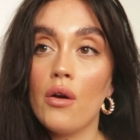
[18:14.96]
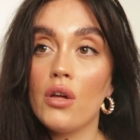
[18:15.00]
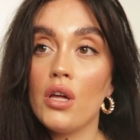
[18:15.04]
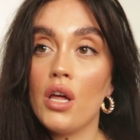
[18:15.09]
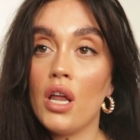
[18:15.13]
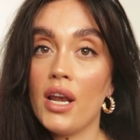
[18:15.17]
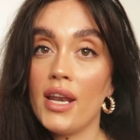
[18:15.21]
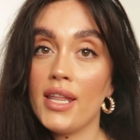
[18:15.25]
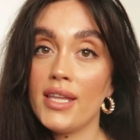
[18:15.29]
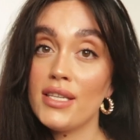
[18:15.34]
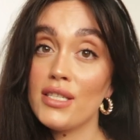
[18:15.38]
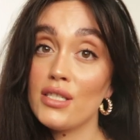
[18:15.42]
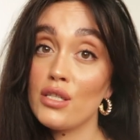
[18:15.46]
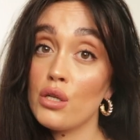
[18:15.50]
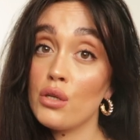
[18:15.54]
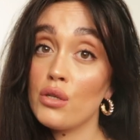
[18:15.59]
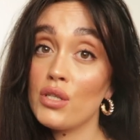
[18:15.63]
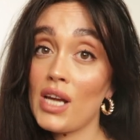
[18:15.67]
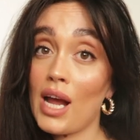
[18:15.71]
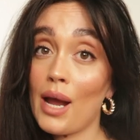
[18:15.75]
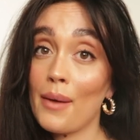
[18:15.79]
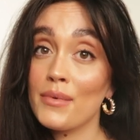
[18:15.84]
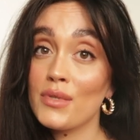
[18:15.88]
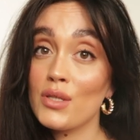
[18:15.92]
at least 2
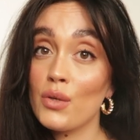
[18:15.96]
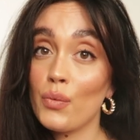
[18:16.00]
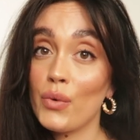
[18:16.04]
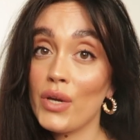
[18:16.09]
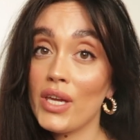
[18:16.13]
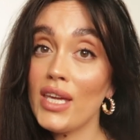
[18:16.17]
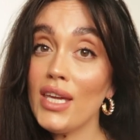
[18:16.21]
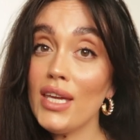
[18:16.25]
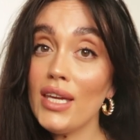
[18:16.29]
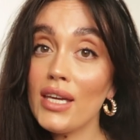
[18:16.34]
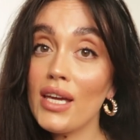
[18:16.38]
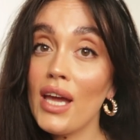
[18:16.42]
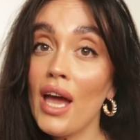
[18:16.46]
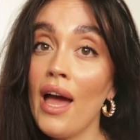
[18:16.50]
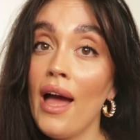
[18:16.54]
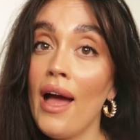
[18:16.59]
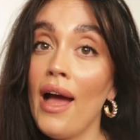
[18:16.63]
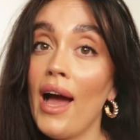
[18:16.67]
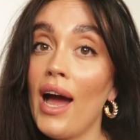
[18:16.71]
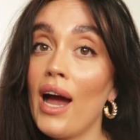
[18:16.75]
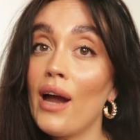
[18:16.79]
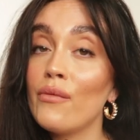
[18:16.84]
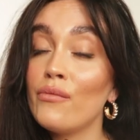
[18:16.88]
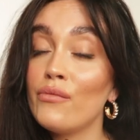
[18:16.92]
times a week.
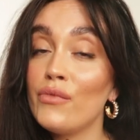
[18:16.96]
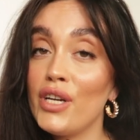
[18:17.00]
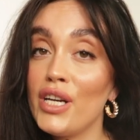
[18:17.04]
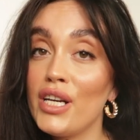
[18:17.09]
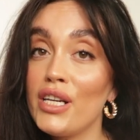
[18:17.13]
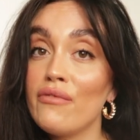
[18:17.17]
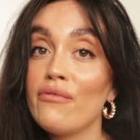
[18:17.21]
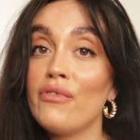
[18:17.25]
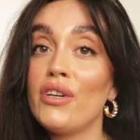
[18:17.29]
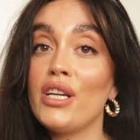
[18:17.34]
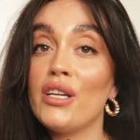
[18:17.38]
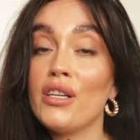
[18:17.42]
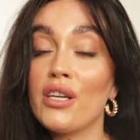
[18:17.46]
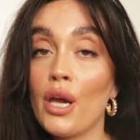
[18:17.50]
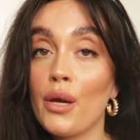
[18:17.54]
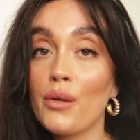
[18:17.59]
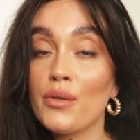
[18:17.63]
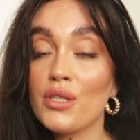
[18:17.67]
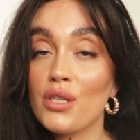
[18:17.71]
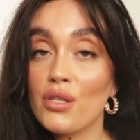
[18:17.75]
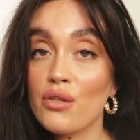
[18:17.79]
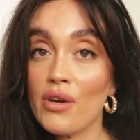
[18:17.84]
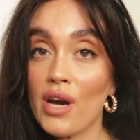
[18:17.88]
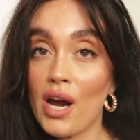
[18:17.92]
I'm really, really
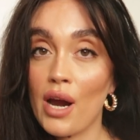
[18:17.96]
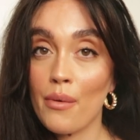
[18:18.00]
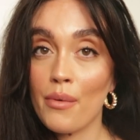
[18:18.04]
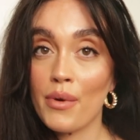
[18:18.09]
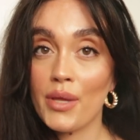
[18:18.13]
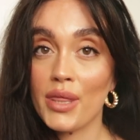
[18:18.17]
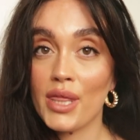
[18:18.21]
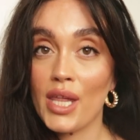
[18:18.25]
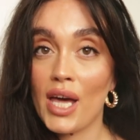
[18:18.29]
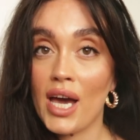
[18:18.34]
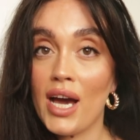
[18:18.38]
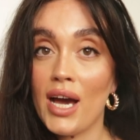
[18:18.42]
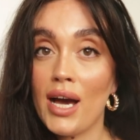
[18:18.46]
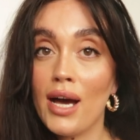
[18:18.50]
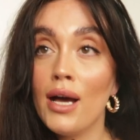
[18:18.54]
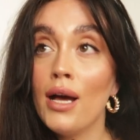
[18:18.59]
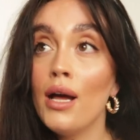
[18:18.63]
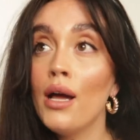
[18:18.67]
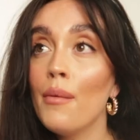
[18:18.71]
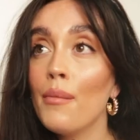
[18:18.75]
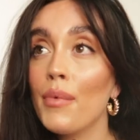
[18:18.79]
going to try with that.